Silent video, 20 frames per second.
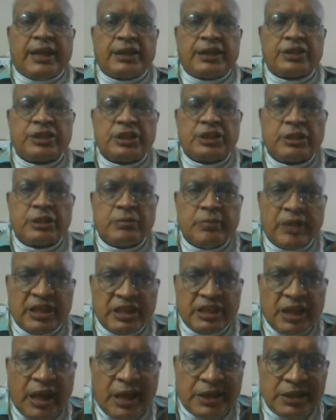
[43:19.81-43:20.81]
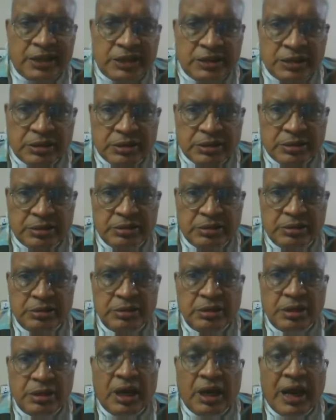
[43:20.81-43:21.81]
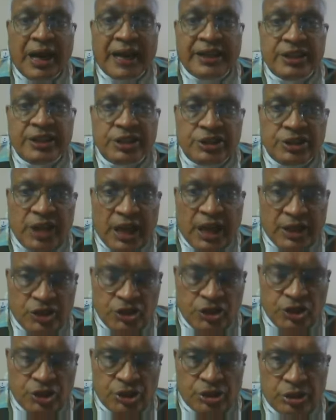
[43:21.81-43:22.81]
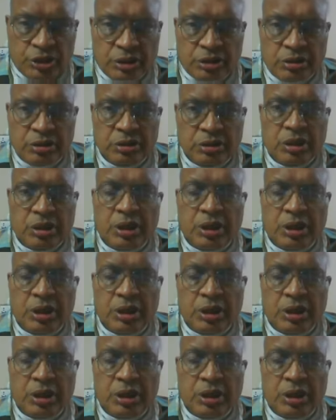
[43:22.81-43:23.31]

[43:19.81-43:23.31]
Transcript: electrical, mechanical, architecture,